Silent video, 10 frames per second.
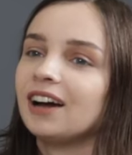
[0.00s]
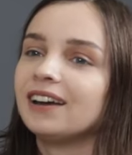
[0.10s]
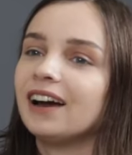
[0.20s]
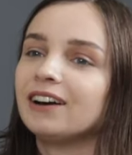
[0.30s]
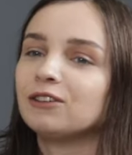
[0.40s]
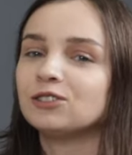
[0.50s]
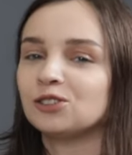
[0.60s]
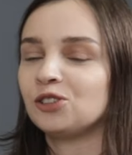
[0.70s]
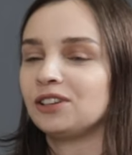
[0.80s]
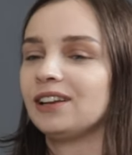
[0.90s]
I, I,
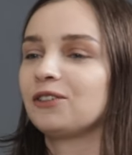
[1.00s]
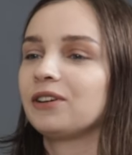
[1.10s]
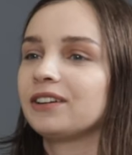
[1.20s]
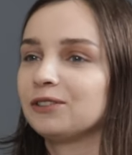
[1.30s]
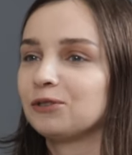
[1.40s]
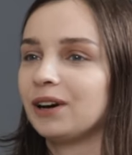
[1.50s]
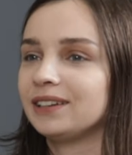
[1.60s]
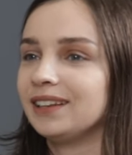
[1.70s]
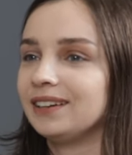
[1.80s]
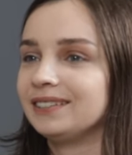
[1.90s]
also don't like going into
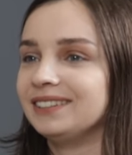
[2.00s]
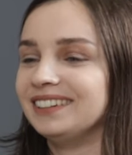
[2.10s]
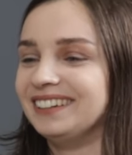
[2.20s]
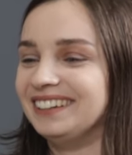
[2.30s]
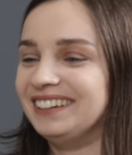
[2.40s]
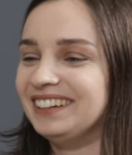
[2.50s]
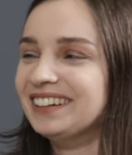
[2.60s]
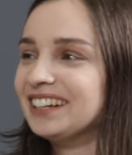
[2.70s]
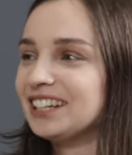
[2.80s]
identity